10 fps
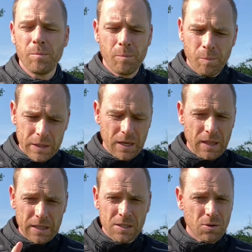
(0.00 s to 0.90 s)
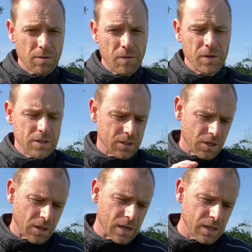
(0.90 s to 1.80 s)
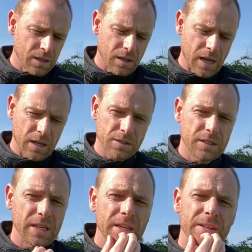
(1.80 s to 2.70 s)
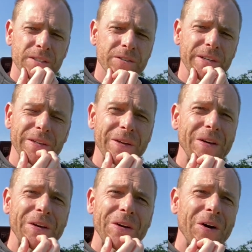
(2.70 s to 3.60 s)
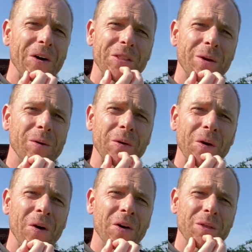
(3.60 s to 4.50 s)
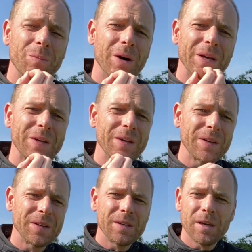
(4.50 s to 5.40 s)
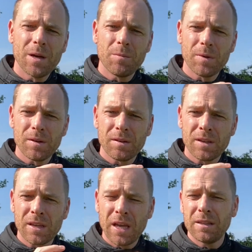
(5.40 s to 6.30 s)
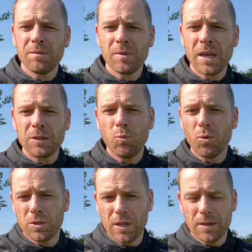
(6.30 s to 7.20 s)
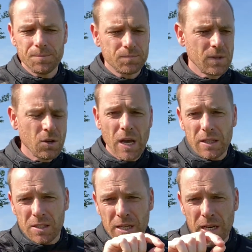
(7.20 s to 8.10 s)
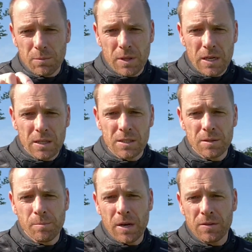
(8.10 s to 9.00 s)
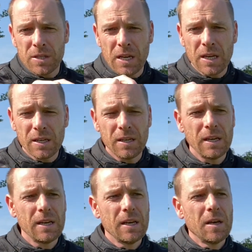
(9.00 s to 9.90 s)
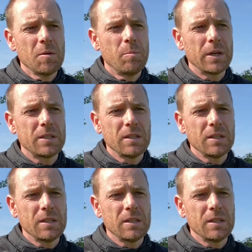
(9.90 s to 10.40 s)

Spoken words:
But yeah, that's sort of the first thing. So the little LCD screen on the bike can get water in. You can seal it with a little bit of silicone, but